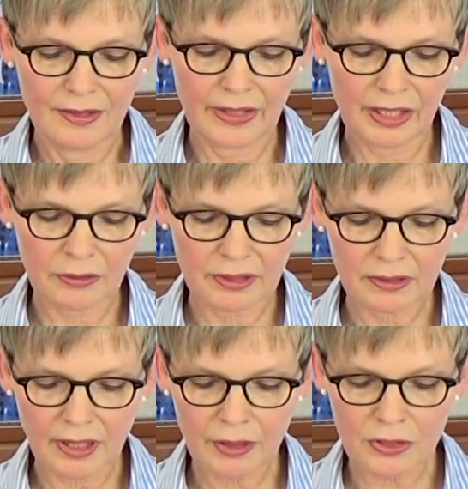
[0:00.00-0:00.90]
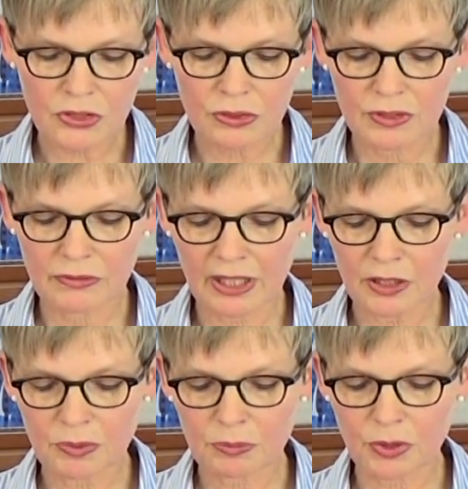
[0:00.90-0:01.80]
They are encouraged to
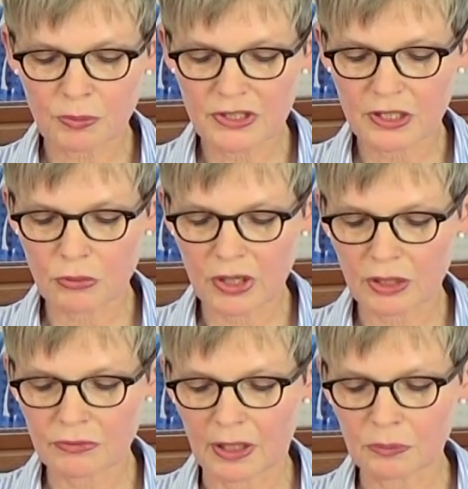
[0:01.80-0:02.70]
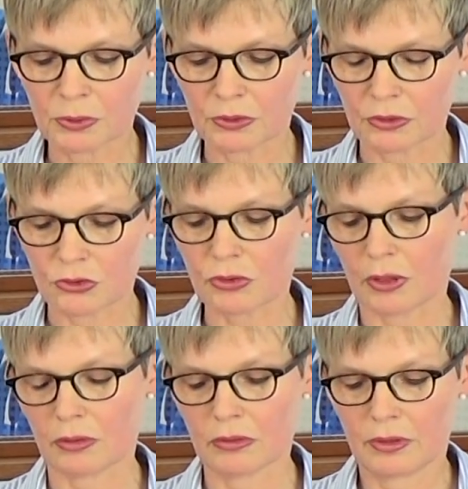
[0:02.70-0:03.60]
develop a proper degree of output
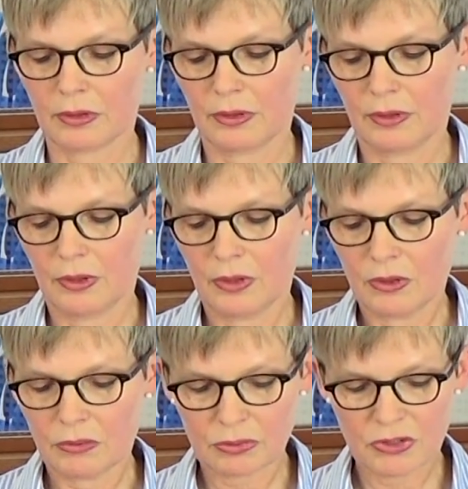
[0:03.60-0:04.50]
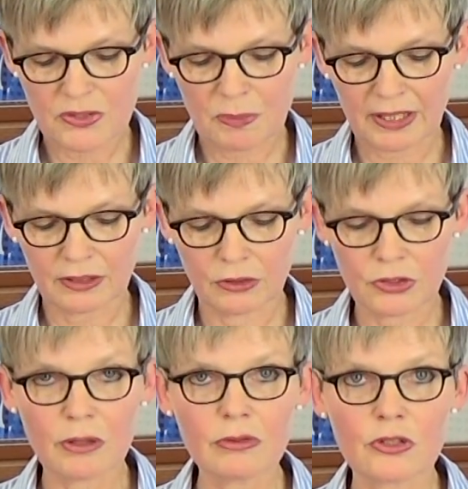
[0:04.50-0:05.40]
control, with respect
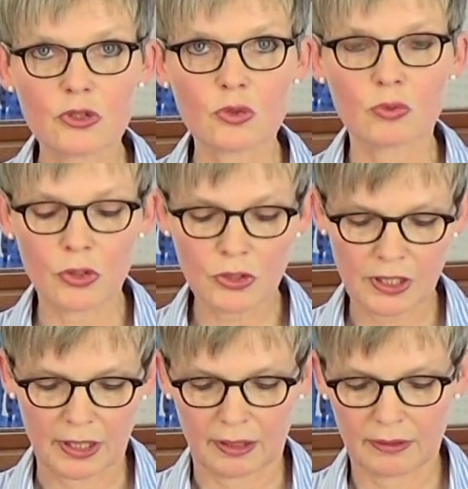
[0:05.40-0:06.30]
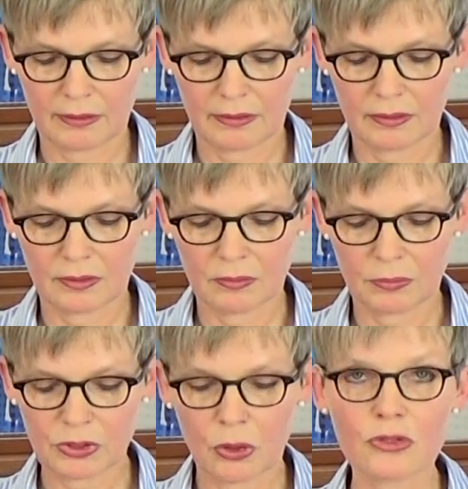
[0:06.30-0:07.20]
not only to wording,
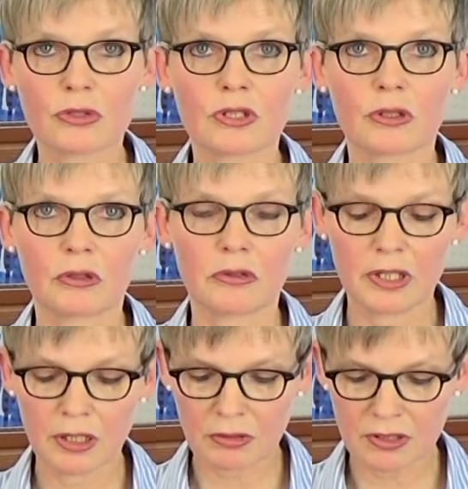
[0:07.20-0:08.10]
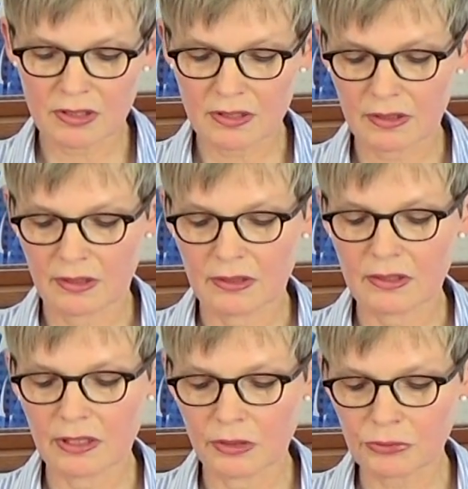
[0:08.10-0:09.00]
but also to coherence,
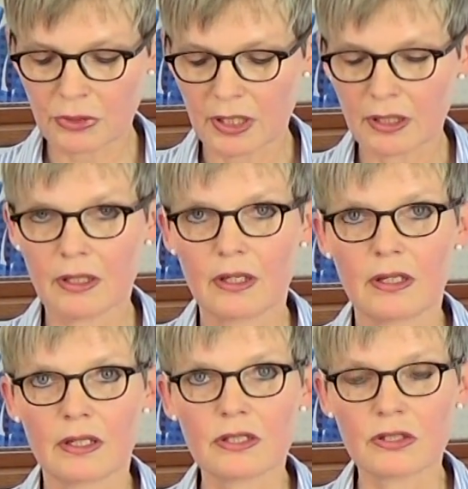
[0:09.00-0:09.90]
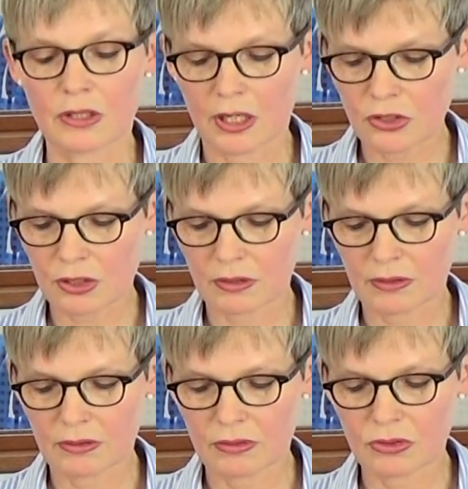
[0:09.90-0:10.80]
delivery,
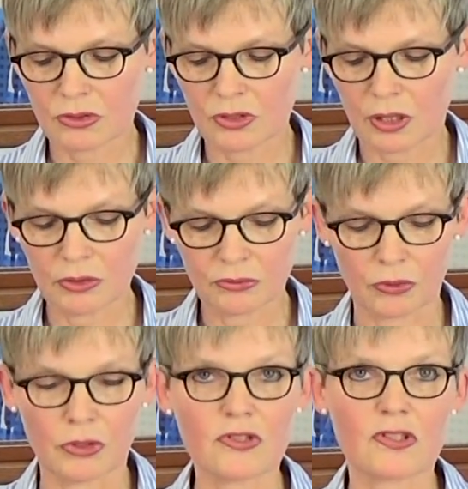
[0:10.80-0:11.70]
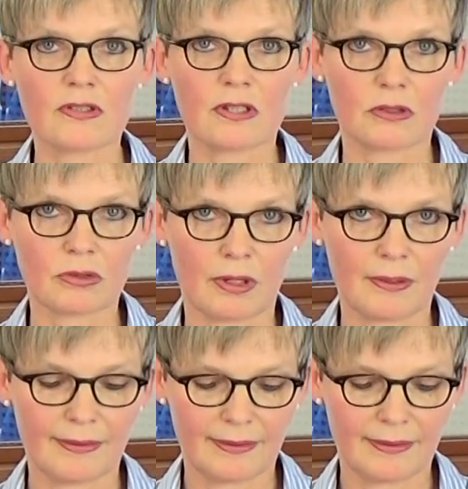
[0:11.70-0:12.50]
intonation, tone of voice, etc.